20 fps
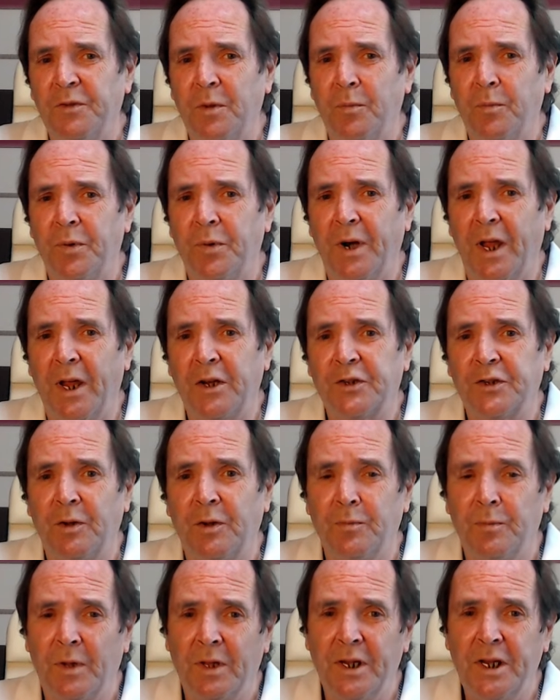BRICS
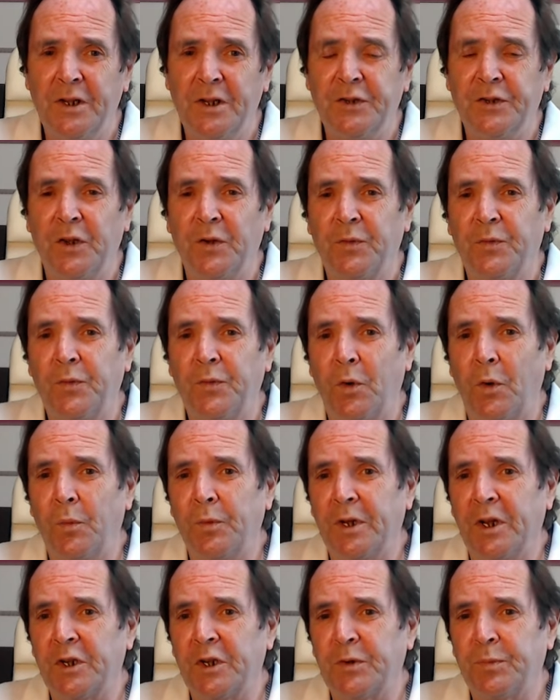and Malaysia's
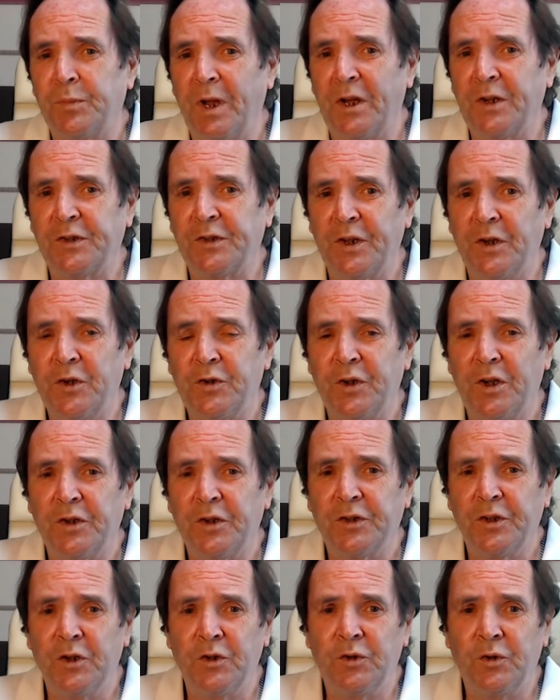formally expressed
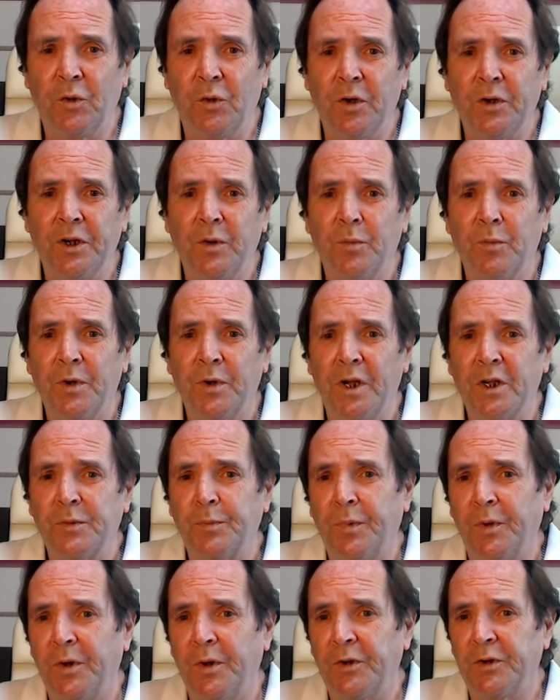interest in joining BRICS
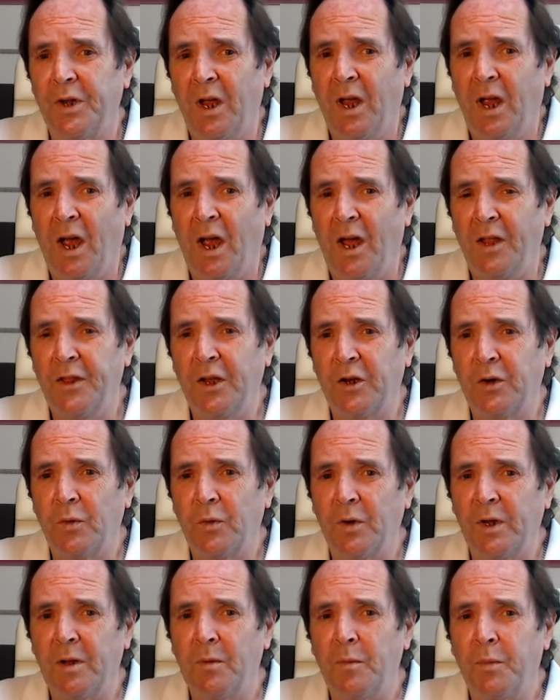Plus, and the
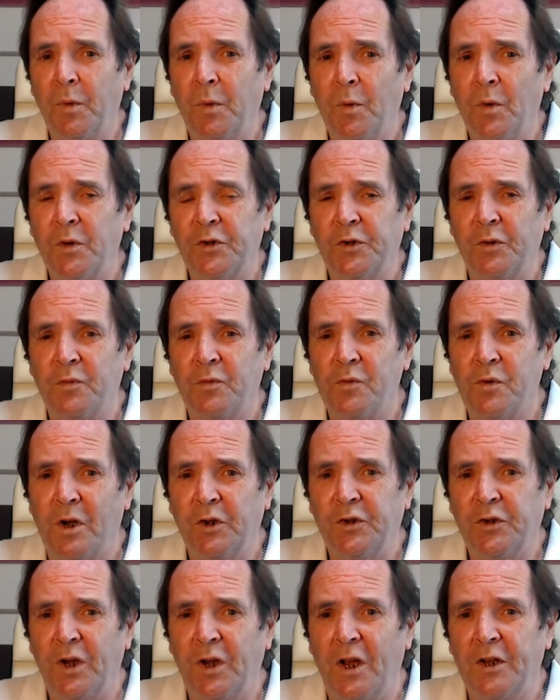growing importance of
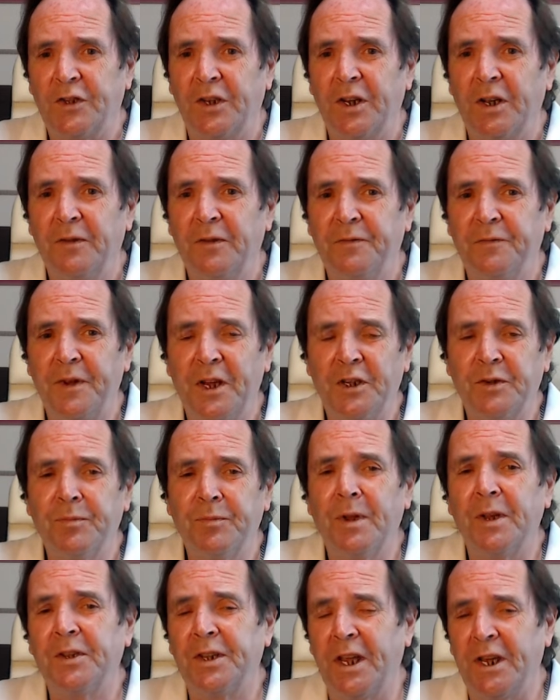Russia as an
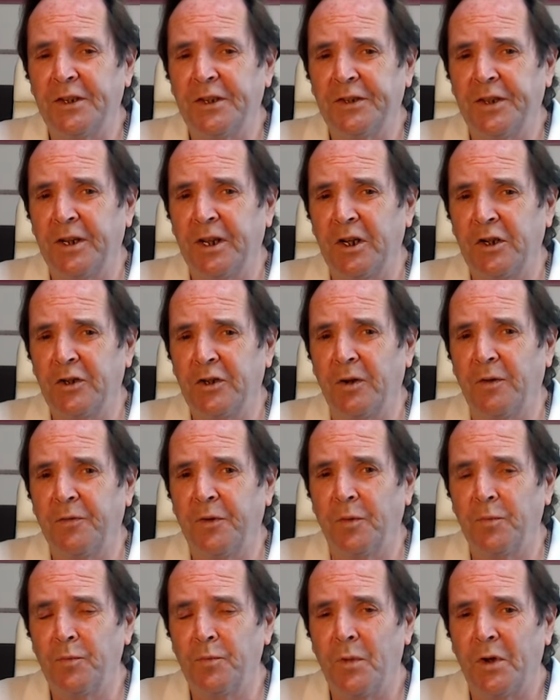investment destination
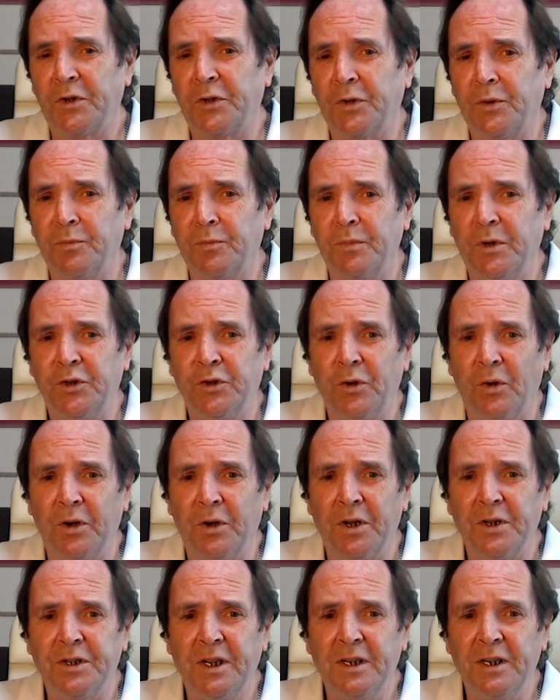for Muslim
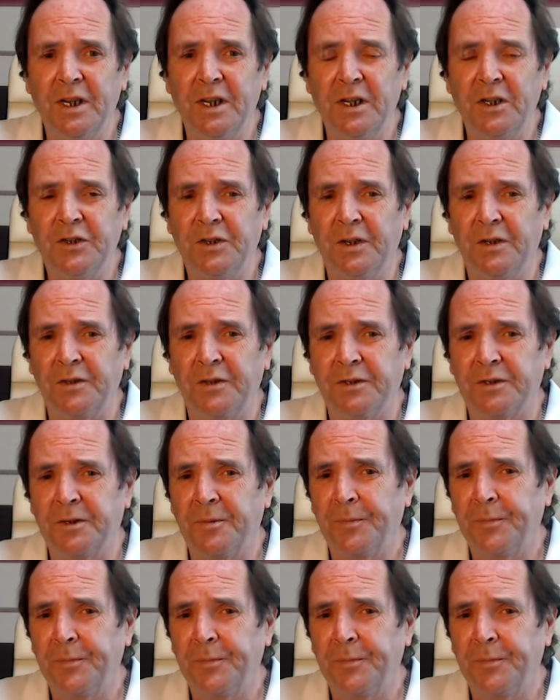majority nations.